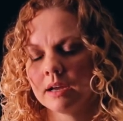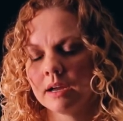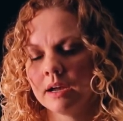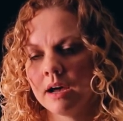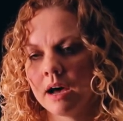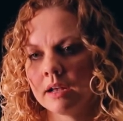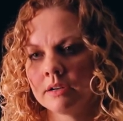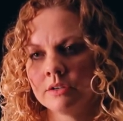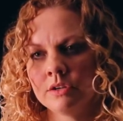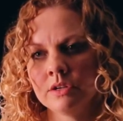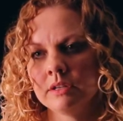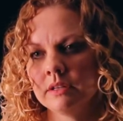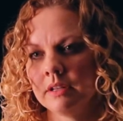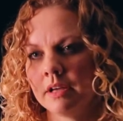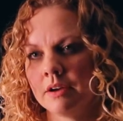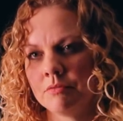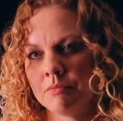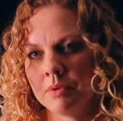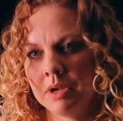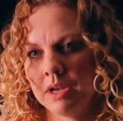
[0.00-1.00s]
God couldn't
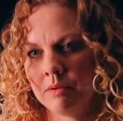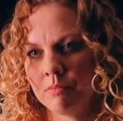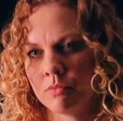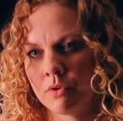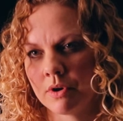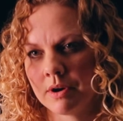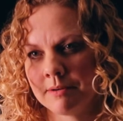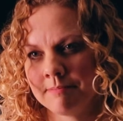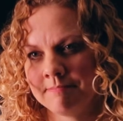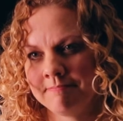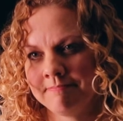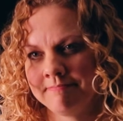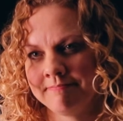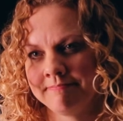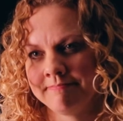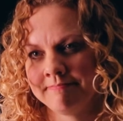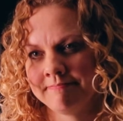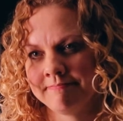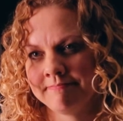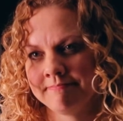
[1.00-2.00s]
love me anymore.
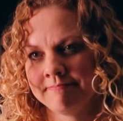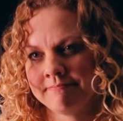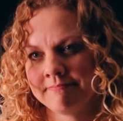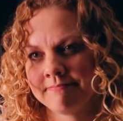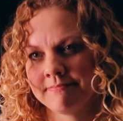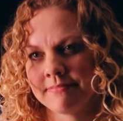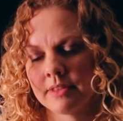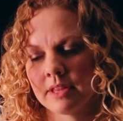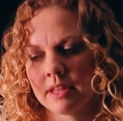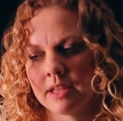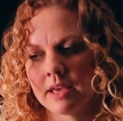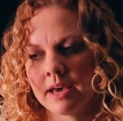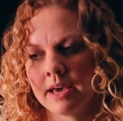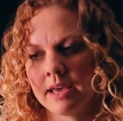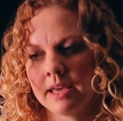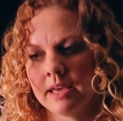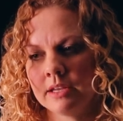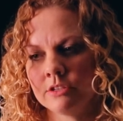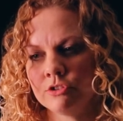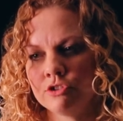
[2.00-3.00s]

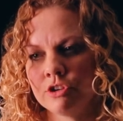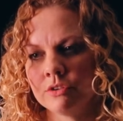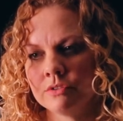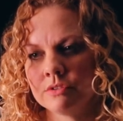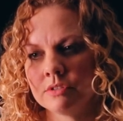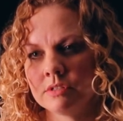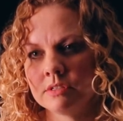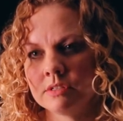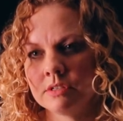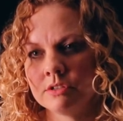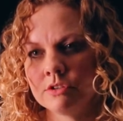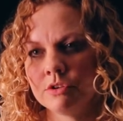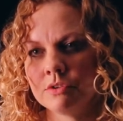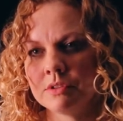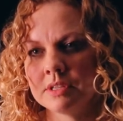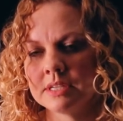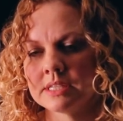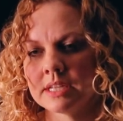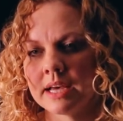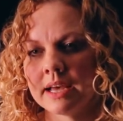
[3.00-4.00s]
I had chosen to do
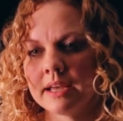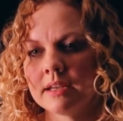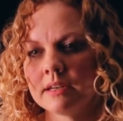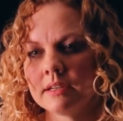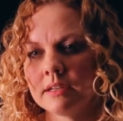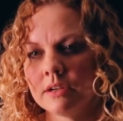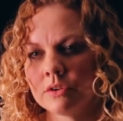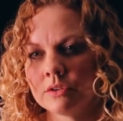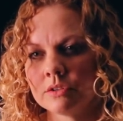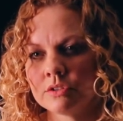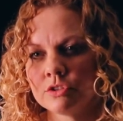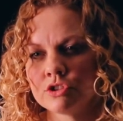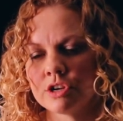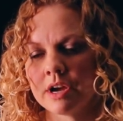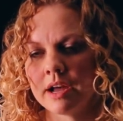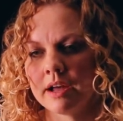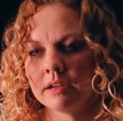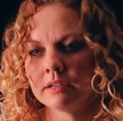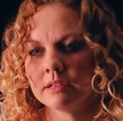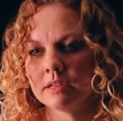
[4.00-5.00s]
this. I had killed his
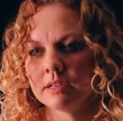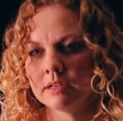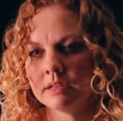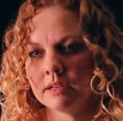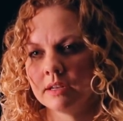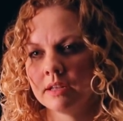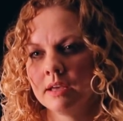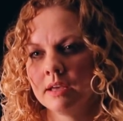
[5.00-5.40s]
child, and